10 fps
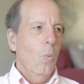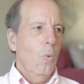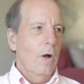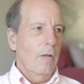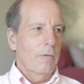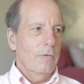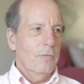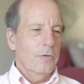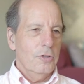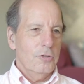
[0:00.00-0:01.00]
Well,
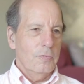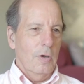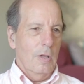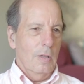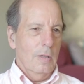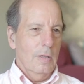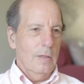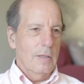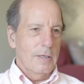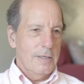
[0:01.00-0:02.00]
first of all,
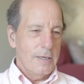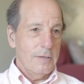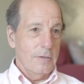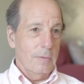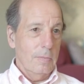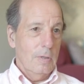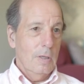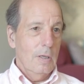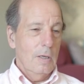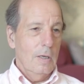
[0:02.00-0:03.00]
the system
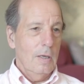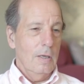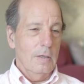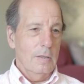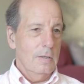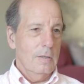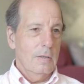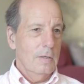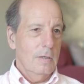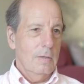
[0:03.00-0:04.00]
is
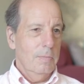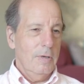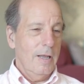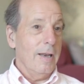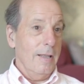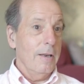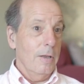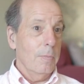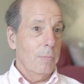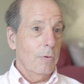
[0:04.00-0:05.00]
kind of
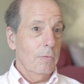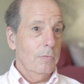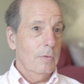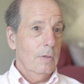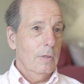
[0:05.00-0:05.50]
idiot-proof.